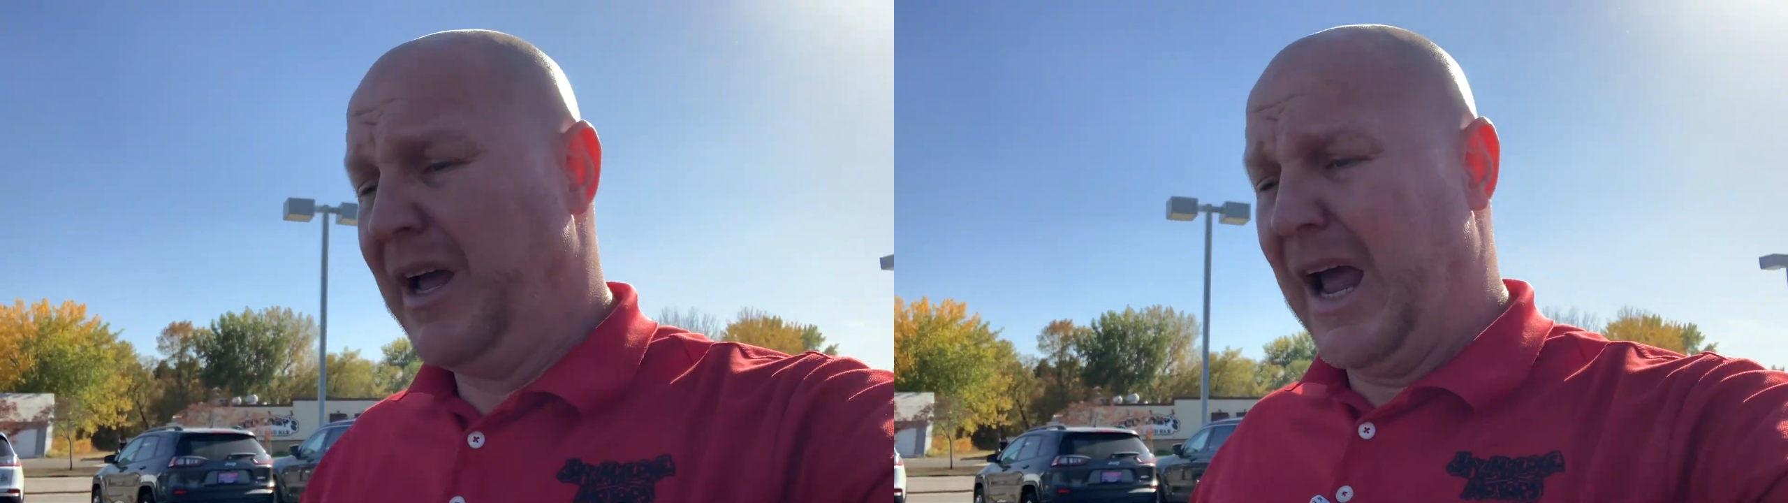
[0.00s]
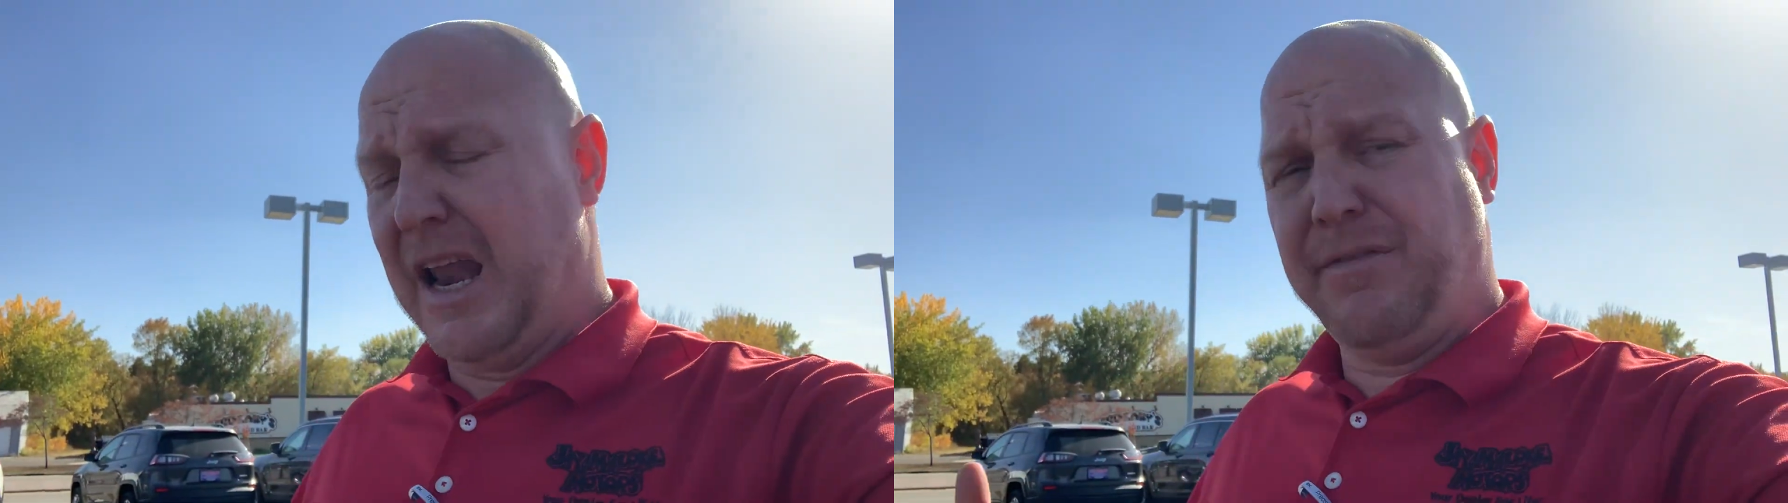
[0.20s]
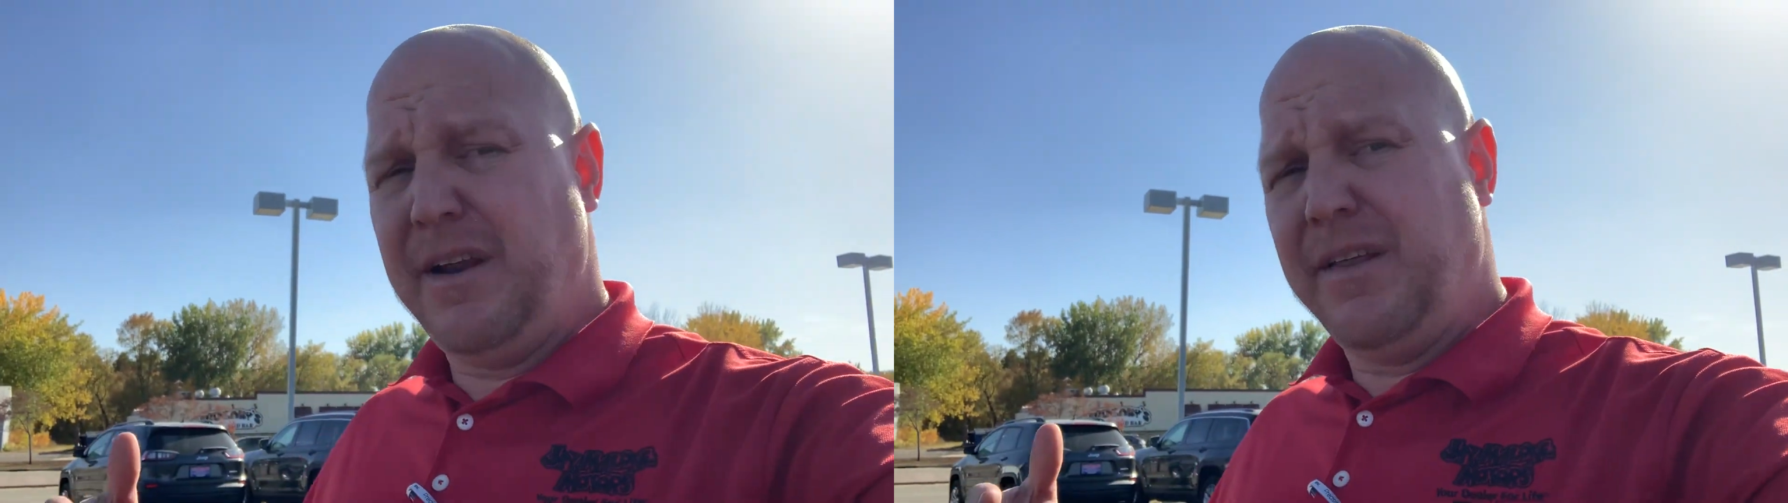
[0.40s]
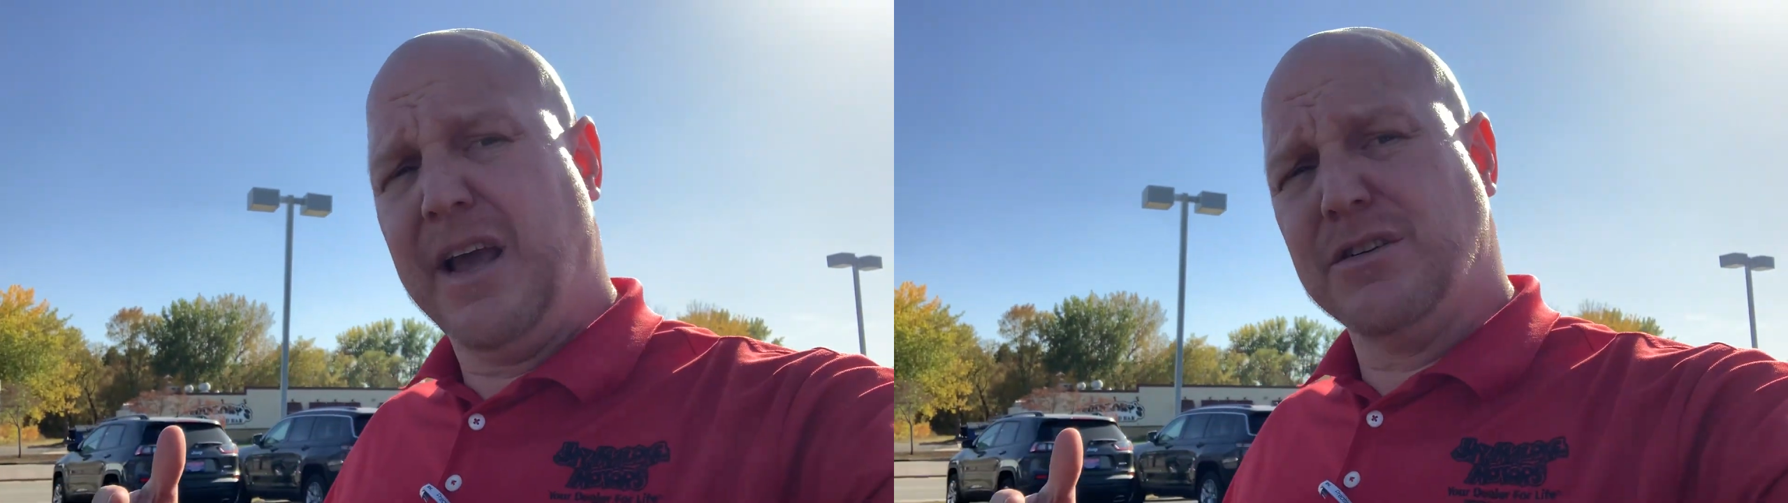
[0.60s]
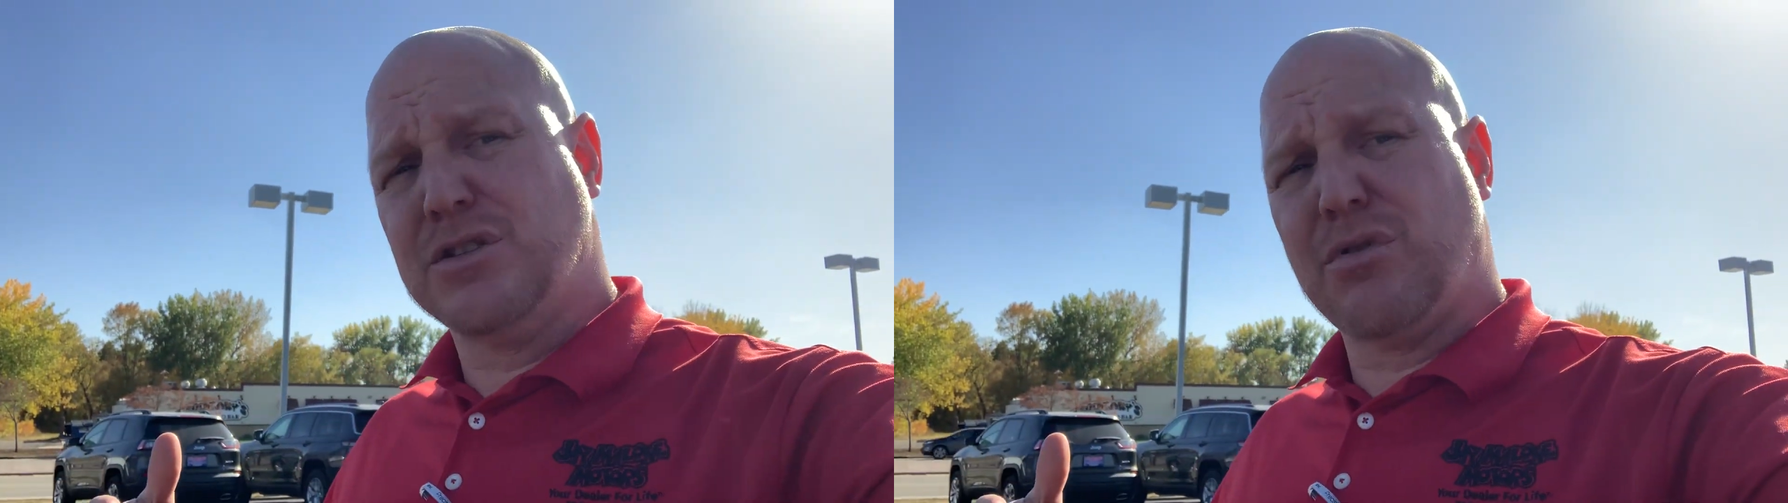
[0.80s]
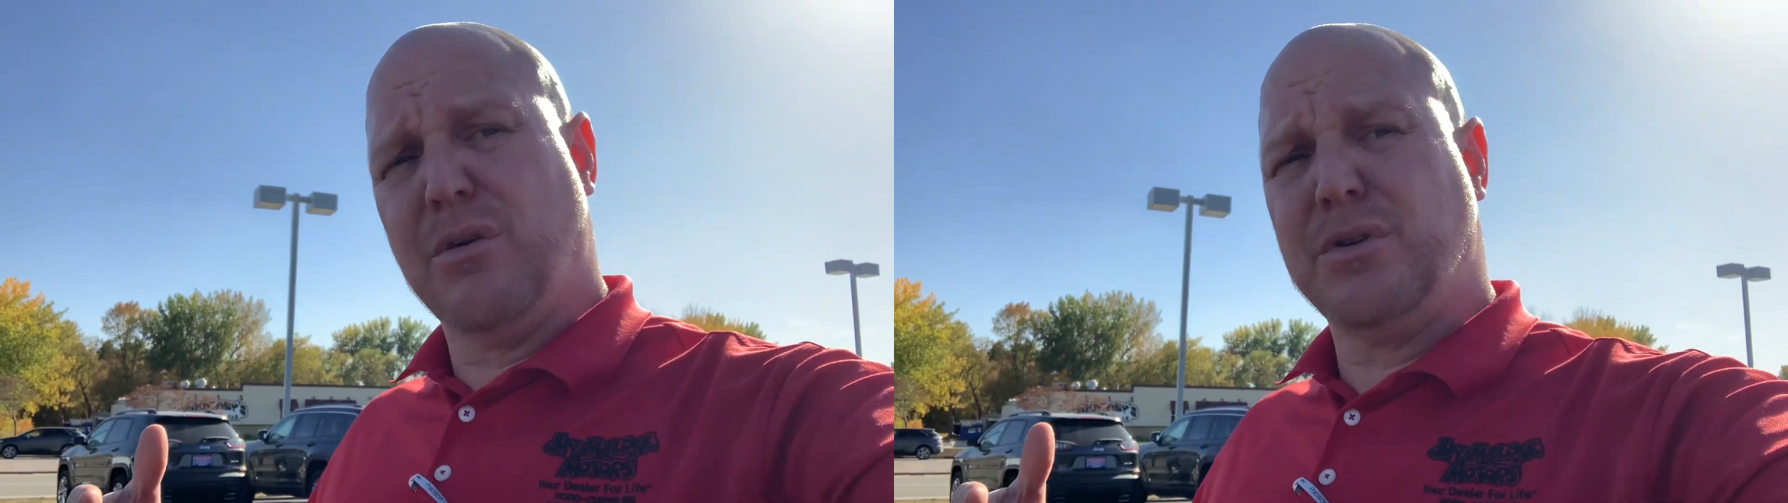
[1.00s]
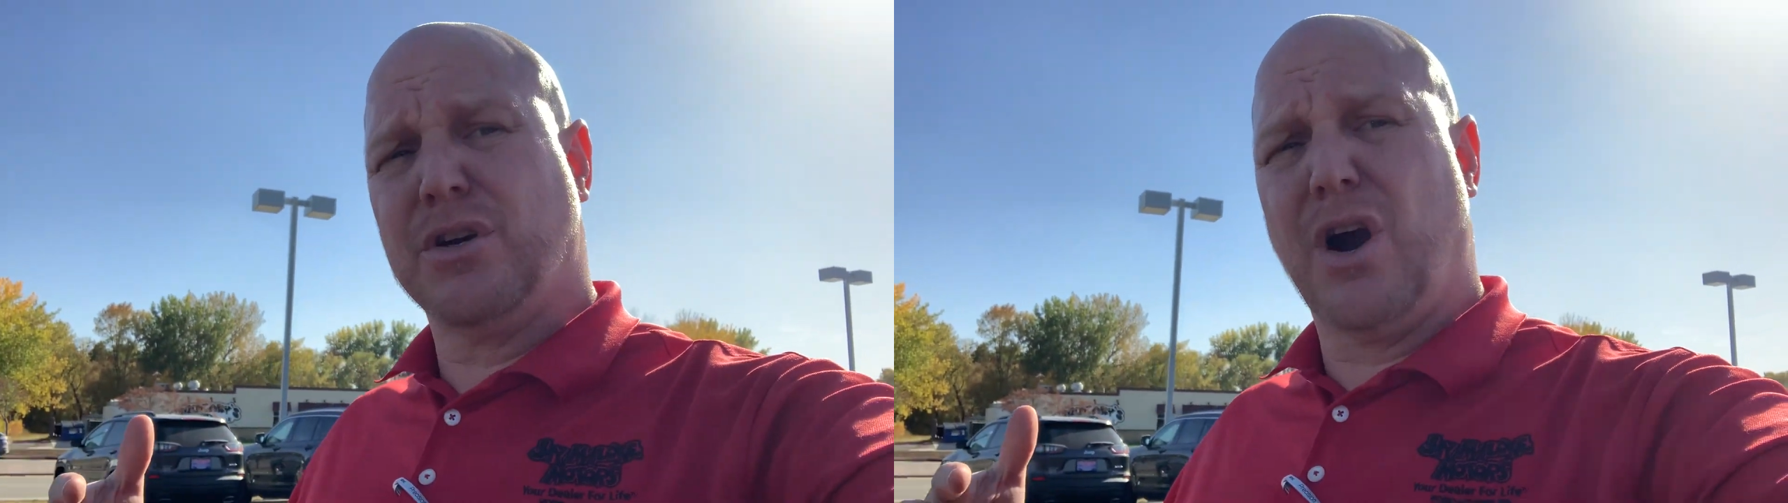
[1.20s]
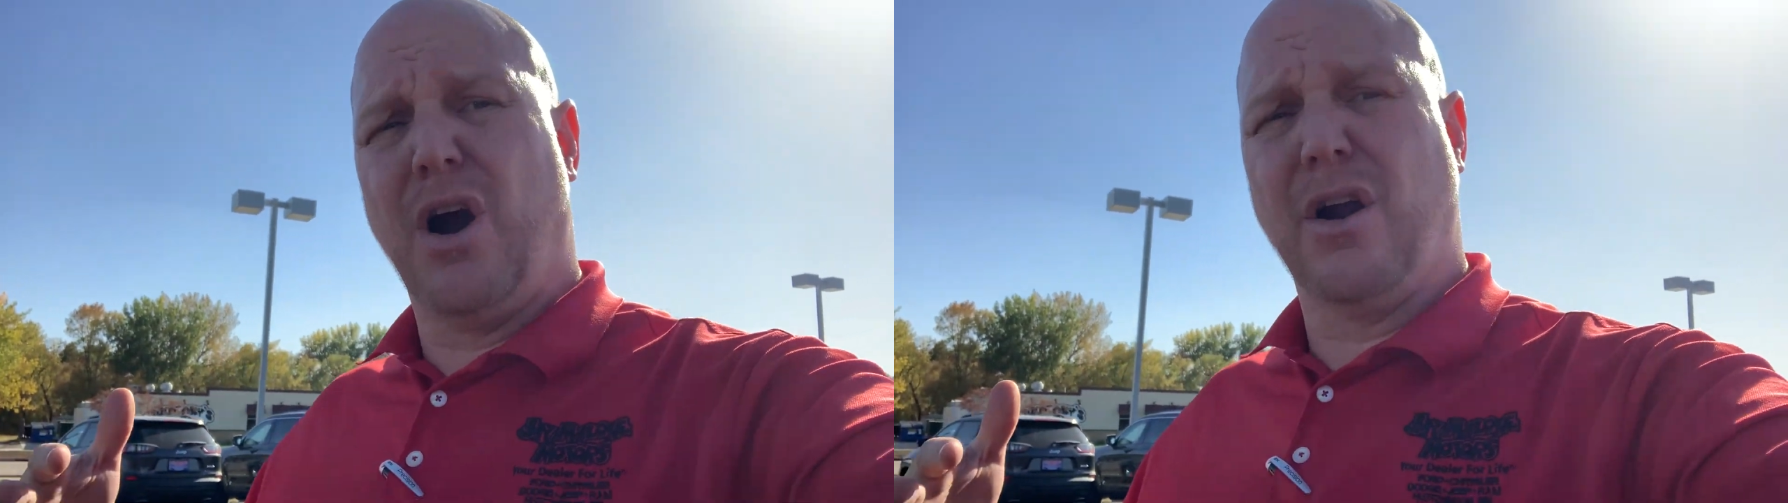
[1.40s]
And if anything else is wrong with your car,